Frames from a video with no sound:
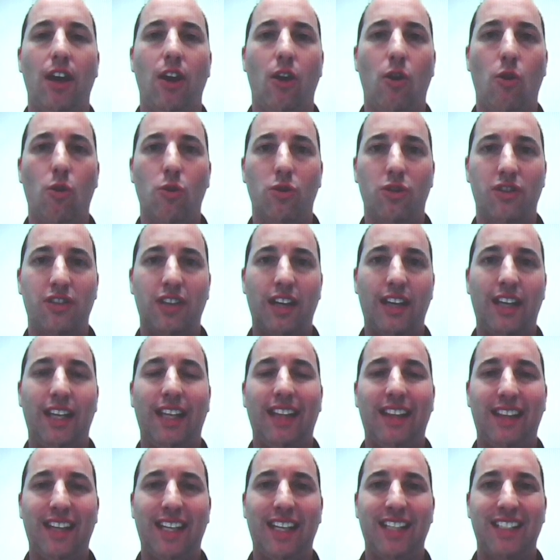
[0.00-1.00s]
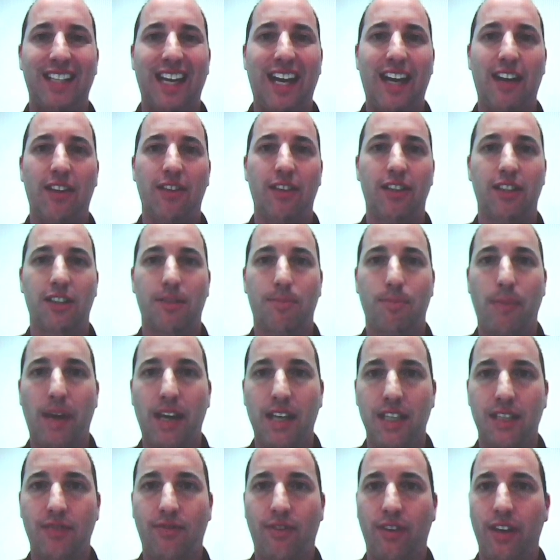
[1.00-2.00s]
or sending things out into
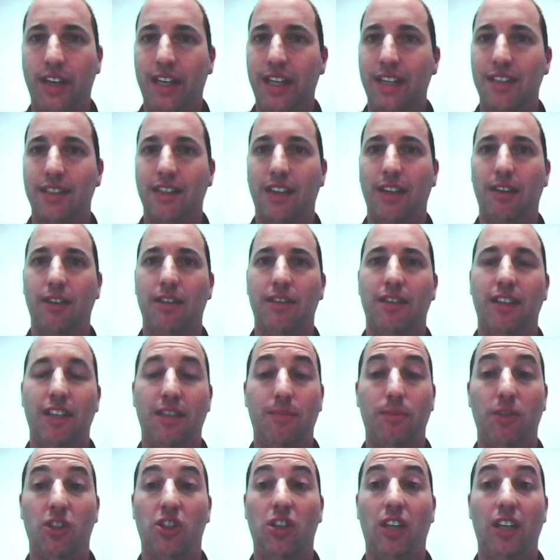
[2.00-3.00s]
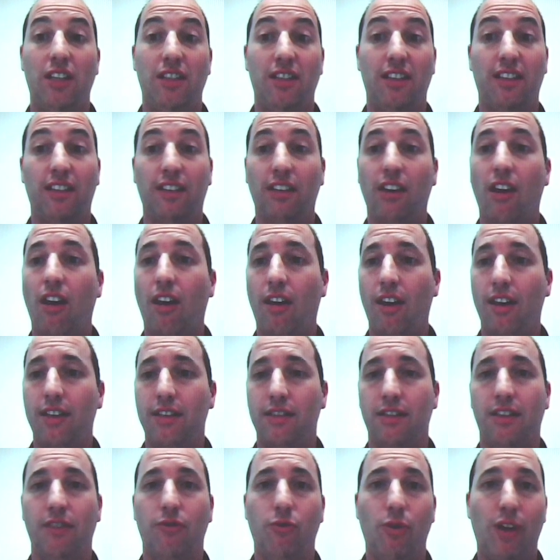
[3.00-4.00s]
space very easily because these machines are light
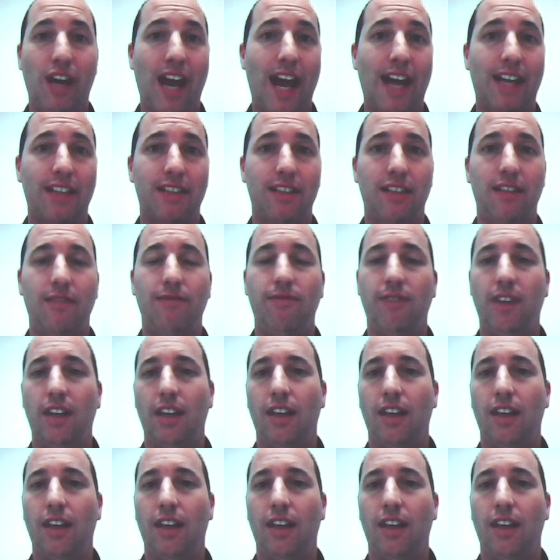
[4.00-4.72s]
and reactive,